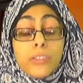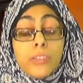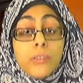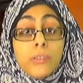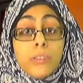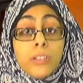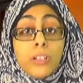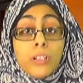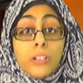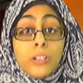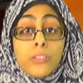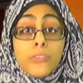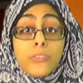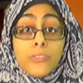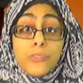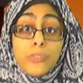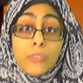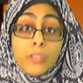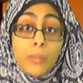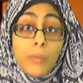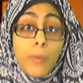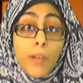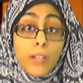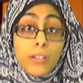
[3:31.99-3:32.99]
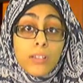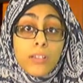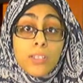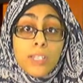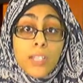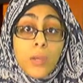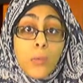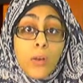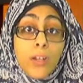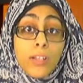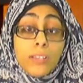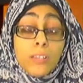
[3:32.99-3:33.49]
They're concerned about us. They
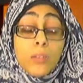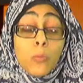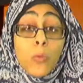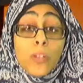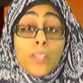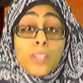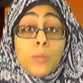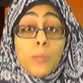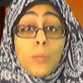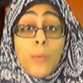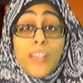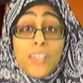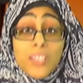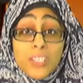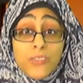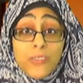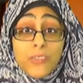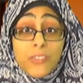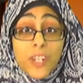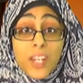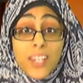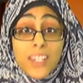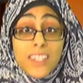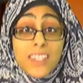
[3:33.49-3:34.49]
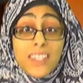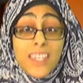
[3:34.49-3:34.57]
want what's best for us.